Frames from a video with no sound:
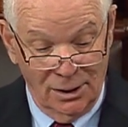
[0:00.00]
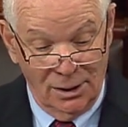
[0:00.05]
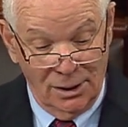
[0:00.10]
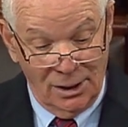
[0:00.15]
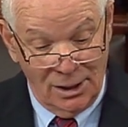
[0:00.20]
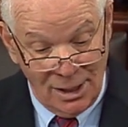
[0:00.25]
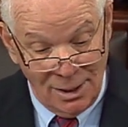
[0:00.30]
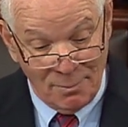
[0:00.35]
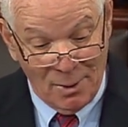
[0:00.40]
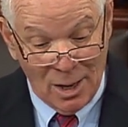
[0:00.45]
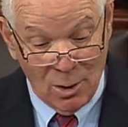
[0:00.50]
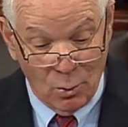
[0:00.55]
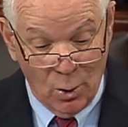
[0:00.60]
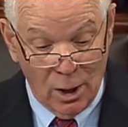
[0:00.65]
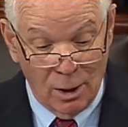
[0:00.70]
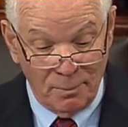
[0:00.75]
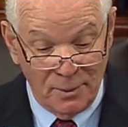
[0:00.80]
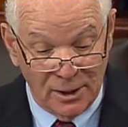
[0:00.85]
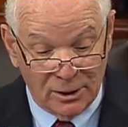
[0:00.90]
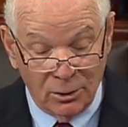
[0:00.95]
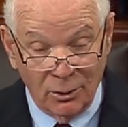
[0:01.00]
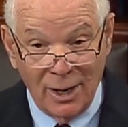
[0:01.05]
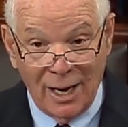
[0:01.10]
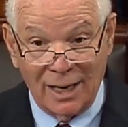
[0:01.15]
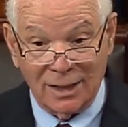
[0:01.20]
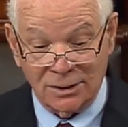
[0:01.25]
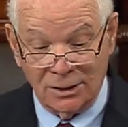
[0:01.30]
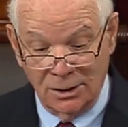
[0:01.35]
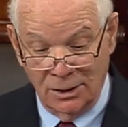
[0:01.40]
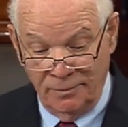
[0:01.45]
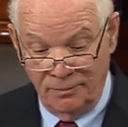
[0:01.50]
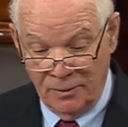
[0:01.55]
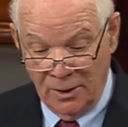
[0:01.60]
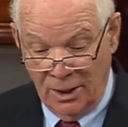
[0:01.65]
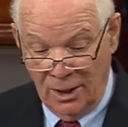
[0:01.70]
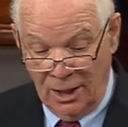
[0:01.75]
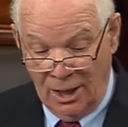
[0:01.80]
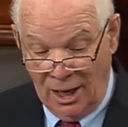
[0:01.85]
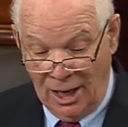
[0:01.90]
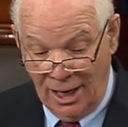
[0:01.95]
he may well be correct.
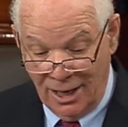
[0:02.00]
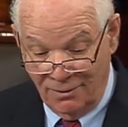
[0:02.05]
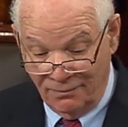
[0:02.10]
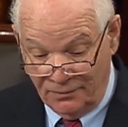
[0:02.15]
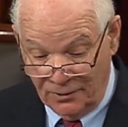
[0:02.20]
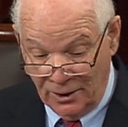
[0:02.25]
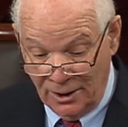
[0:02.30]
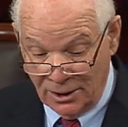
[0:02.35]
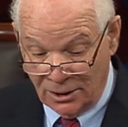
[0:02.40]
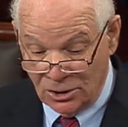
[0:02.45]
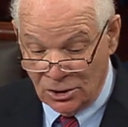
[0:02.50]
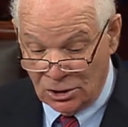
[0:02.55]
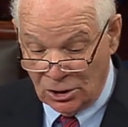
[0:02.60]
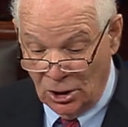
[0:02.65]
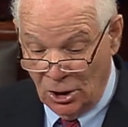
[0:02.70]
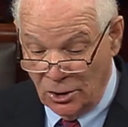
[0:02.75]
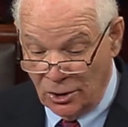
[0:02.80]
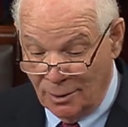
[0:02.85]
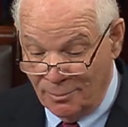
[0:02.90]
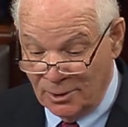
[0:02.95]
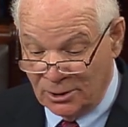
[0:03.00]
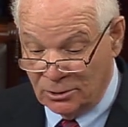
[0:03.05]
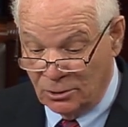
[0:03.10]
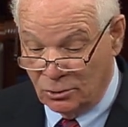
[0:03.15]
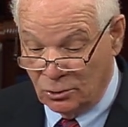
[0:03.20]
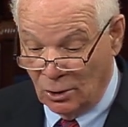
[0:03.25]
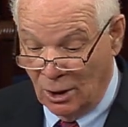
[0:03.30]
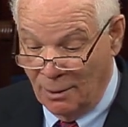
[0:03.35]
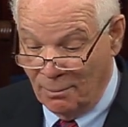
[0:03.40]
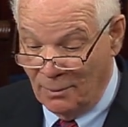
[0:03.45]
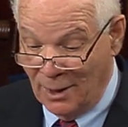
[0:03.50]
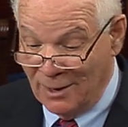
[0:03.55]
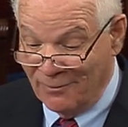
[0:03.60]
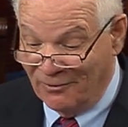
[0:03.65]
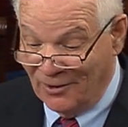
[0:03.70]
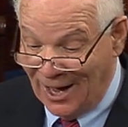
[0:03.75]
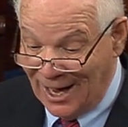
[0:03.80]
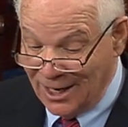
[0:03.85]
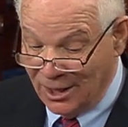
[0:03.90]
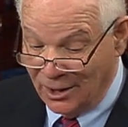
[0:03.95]
I am very concerned that Mr. Trump may
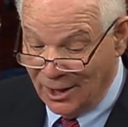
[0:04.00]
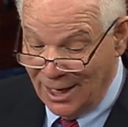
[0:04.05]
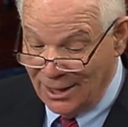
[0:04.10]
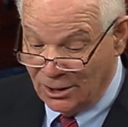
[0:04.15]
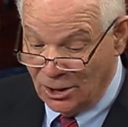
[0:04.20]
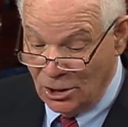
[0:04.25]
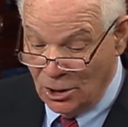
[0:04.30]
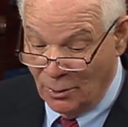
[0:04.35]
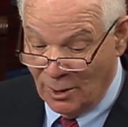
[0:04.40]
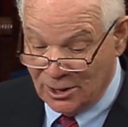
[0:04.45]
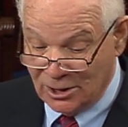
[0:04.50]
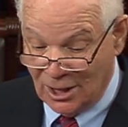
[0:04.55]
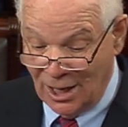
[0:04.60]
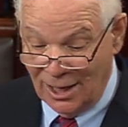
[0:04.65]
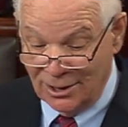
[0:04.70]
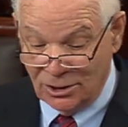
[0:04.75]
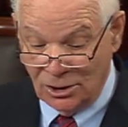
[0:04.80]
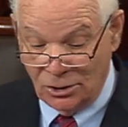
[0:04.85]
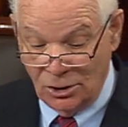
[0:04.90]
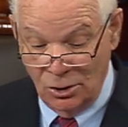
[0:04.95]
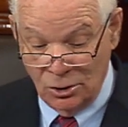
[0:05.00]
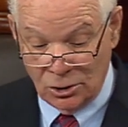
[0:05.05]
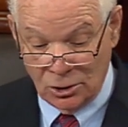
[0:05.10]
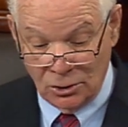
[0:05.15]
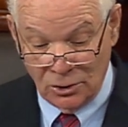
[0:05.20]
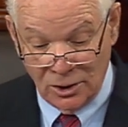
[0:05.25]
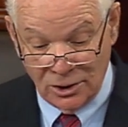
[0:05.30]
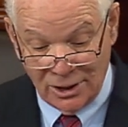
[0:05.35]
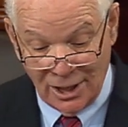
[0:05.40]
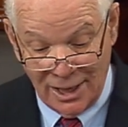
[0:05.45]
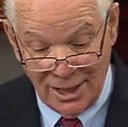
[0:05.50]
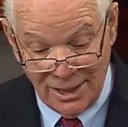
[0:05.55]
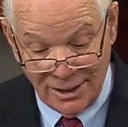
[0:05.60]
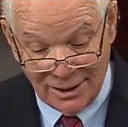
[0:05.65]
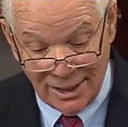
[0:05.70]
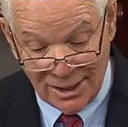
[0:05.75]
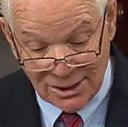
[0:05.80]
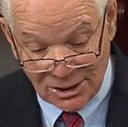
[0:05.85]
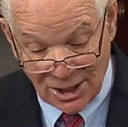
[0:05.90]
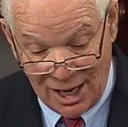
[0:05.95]
violate the U.S. Constitution on the day he
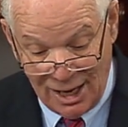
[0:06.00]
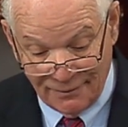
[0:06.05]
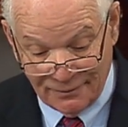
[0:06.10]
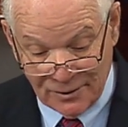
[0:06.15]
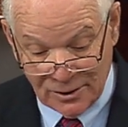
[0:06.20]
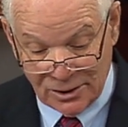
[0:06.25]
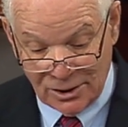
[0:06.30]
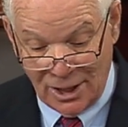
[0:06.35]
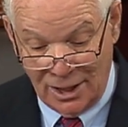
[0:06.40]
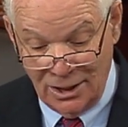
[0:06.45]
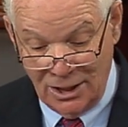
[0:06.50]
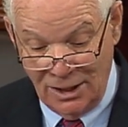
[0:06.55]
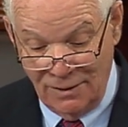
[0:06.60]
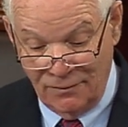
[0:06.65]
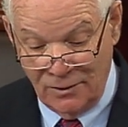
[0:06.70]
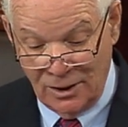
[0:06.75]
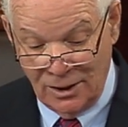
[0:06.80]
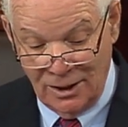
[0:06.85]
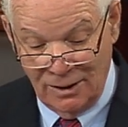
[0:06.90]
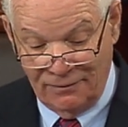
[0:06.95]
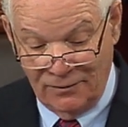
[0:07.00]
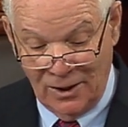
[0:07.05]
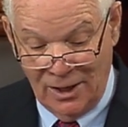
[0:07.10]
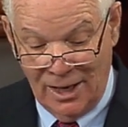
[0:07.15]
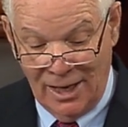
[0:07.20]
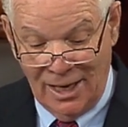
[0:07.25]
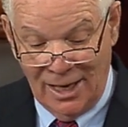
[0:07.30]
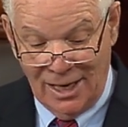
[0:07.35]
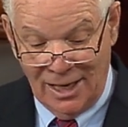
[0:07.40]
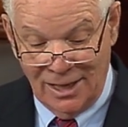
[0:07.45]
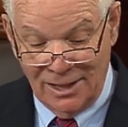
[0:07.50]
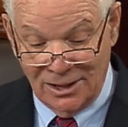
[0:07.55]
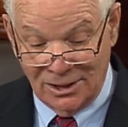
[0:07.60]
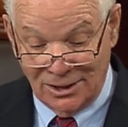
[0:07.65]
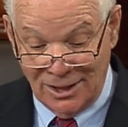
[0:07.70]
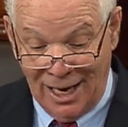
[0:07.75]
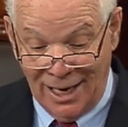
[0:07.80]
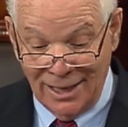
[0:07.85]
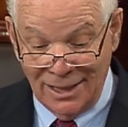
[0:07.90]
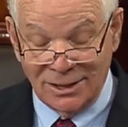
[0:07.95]
takes office, and even if it is
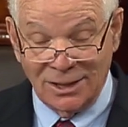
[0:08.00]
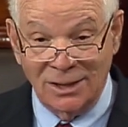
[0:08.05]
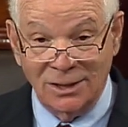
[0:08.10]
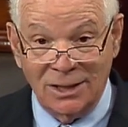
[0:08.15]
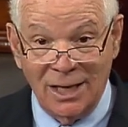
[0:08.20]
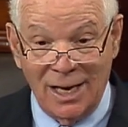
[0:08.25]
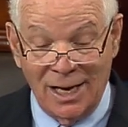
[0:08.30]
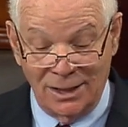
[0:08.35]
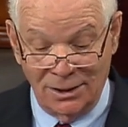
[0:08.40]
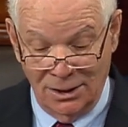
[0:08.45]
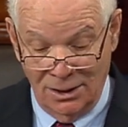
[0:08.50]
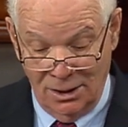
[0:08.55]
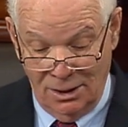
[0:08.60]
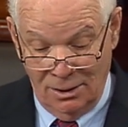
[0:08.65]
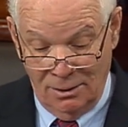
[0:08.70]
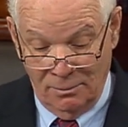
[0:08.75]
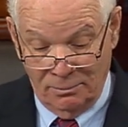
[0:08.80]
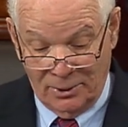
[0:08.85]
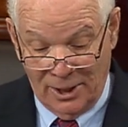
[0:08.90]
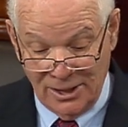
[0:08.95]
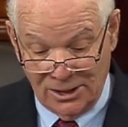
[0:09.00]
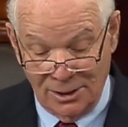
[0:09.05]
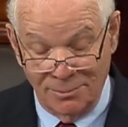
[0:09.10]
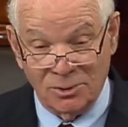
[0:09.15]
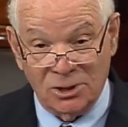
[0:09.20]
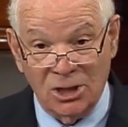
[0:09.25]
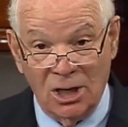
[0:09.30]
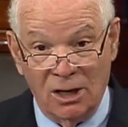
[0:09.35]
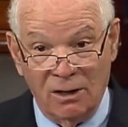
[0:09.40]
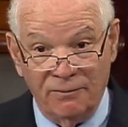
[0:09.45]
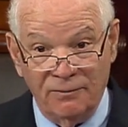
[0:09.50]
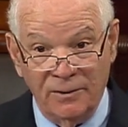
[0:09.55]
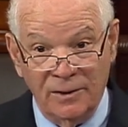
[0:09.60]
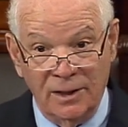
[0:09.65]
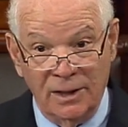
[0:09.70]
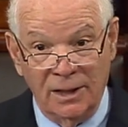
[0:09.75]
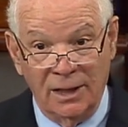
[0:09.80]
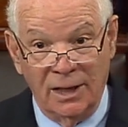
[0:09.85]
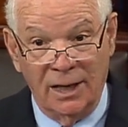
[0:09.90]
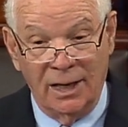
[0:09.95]
not his intent, place himself
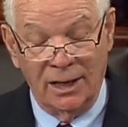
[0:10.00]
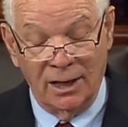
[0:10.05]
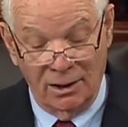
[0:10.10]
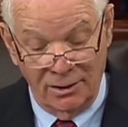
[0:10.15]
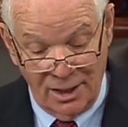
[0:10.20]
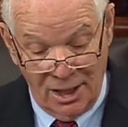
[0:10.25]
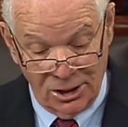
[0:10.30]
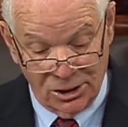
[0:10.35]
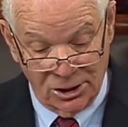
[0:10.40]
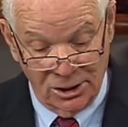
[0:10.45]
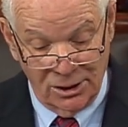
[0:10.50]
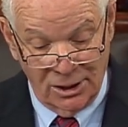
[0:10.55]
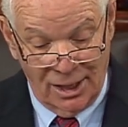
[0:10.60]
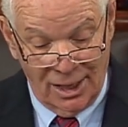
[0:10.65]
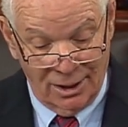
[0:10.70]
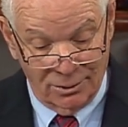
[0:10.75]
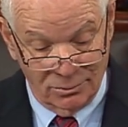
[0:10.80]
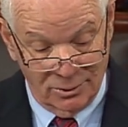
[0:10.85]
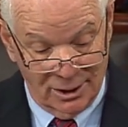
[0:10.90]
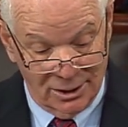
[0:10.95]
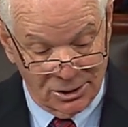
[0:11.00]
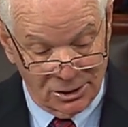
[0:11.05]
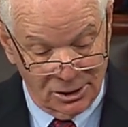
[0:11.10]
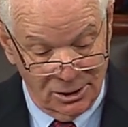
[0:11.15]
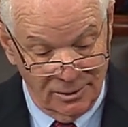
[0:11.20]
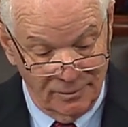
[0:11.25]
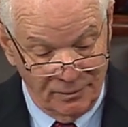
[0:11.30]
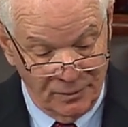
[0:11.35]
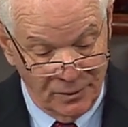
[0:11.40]
and our nation at risk.